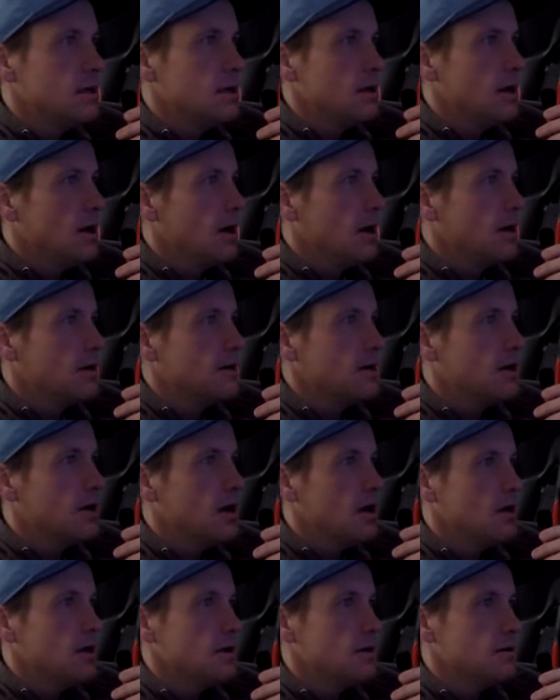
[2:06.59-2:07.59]
All right, the
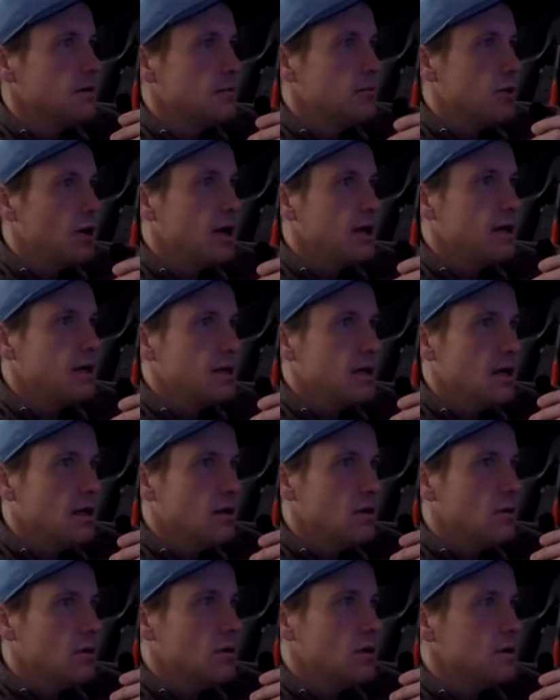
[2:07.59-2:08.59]
color. The bright
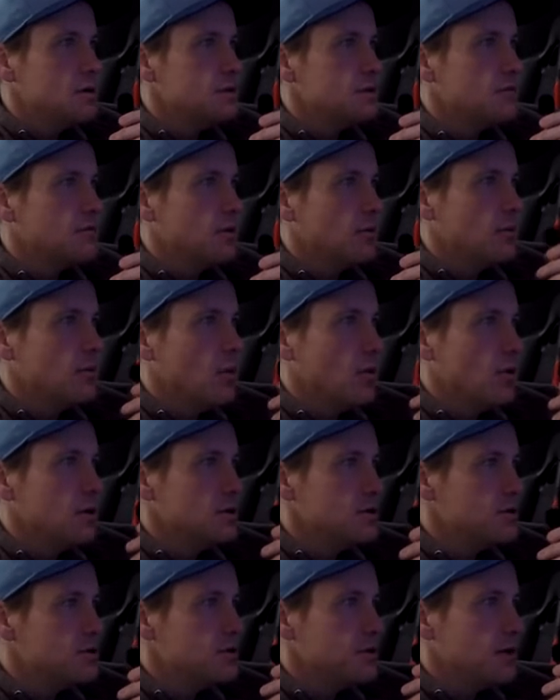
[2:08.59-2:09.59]
yellow orange is from
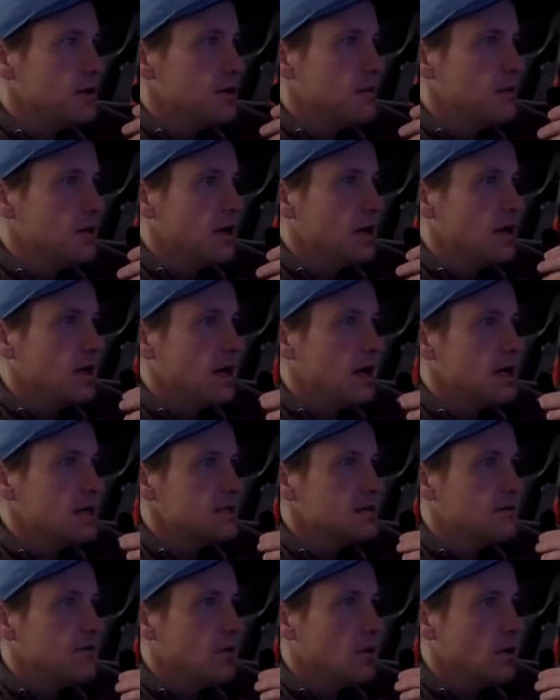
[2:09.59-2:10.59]
Orange Dream. You got
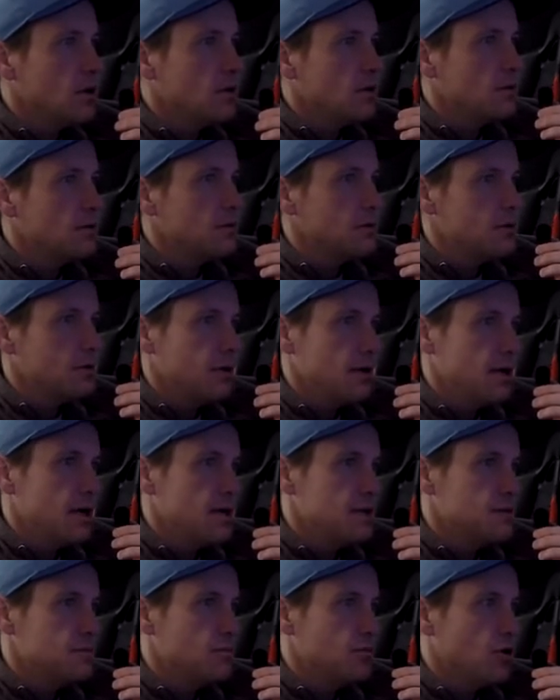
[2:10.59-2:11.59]
asphalt,
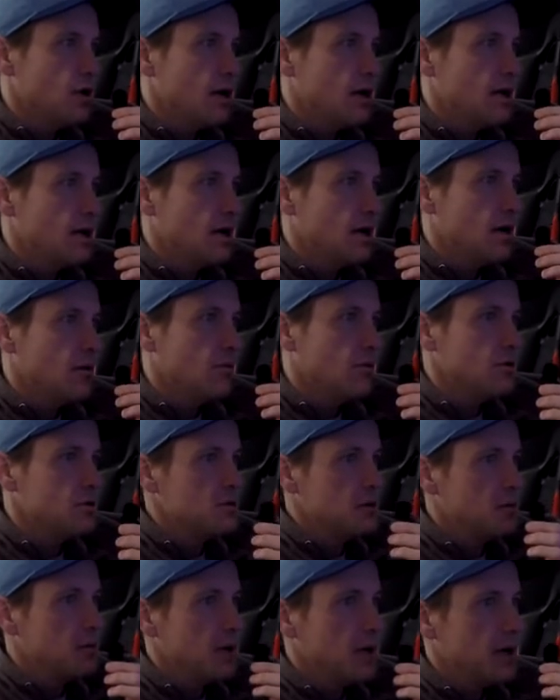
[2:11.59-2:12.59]
creates bright combos
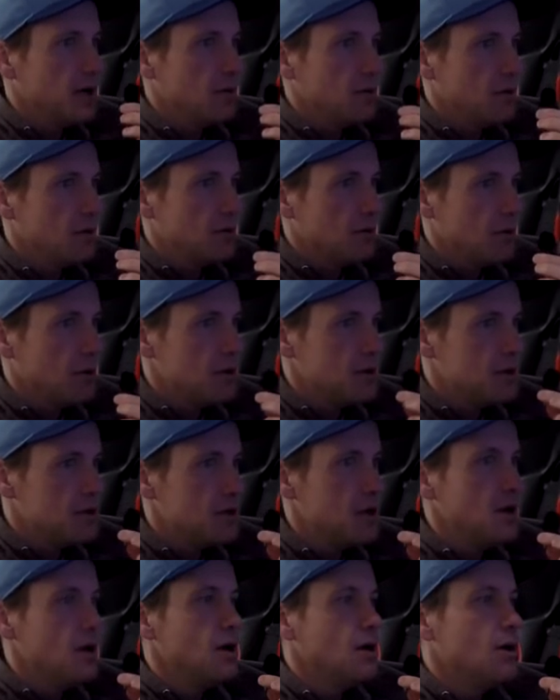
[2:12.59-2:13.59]
when paired with
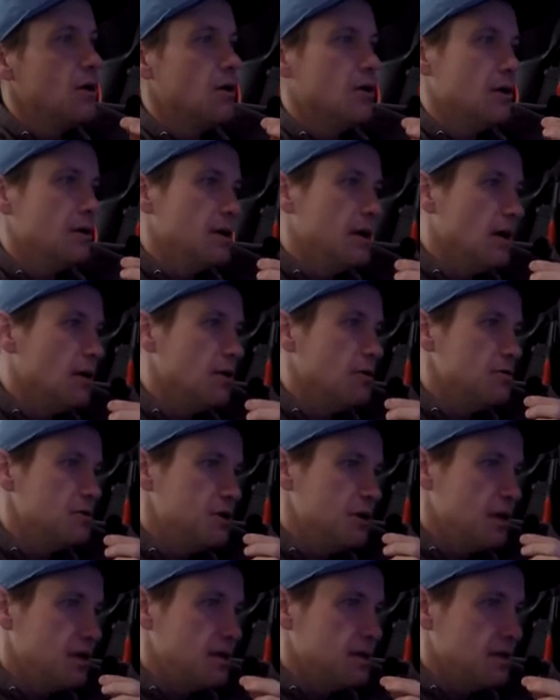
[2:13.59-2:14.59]
orange or yellow
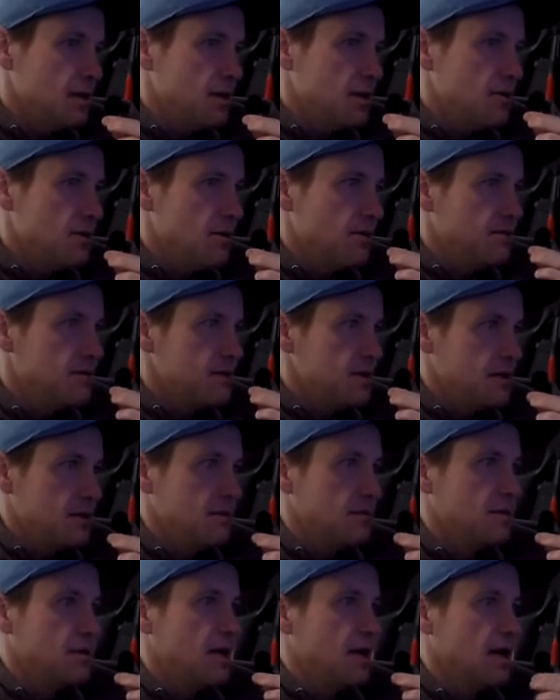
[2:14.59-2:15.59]
genes like you have seen
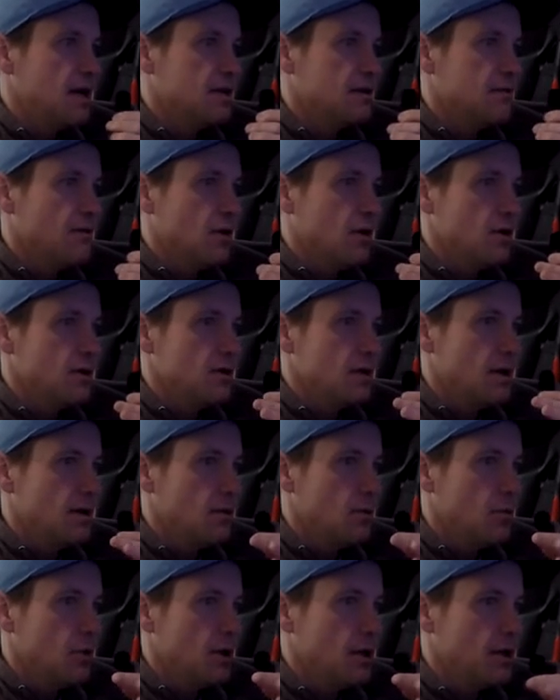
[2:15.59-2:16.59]
with asphalt and
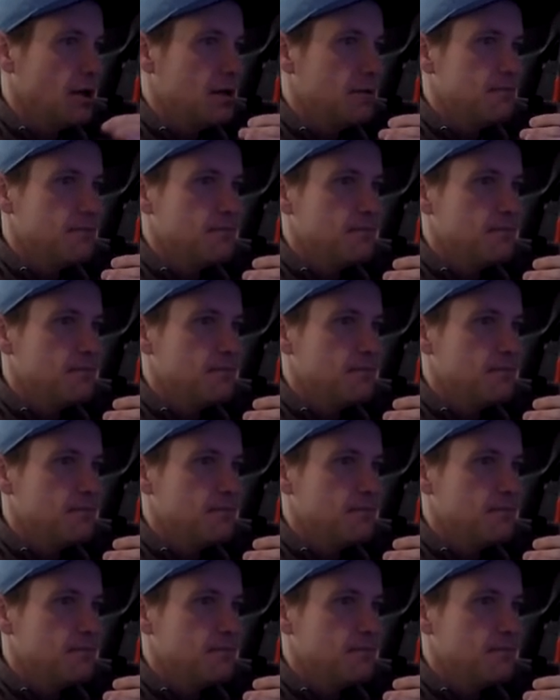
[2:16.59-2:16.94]
yellow belly.